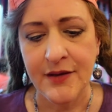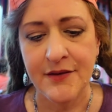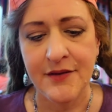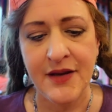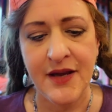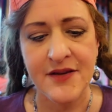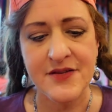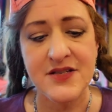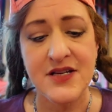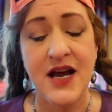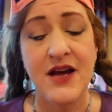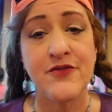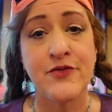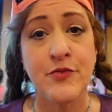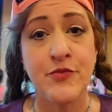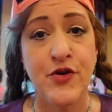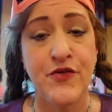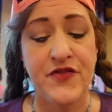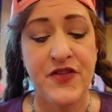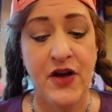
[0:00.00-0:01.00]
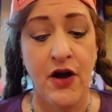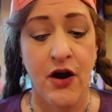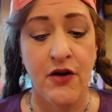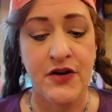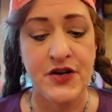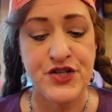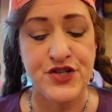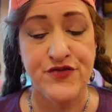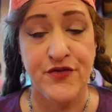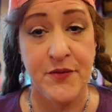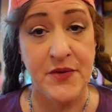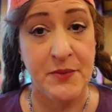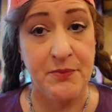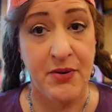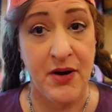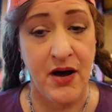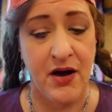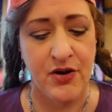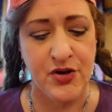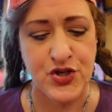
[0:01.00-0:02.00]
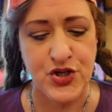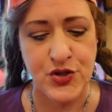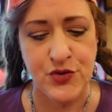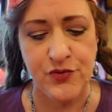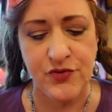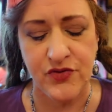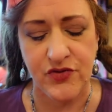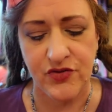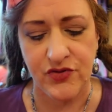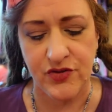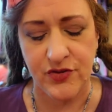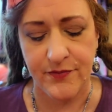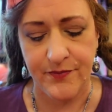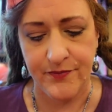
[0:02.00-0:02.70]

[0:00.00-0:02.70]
Next, I remove the orange from the pog juice.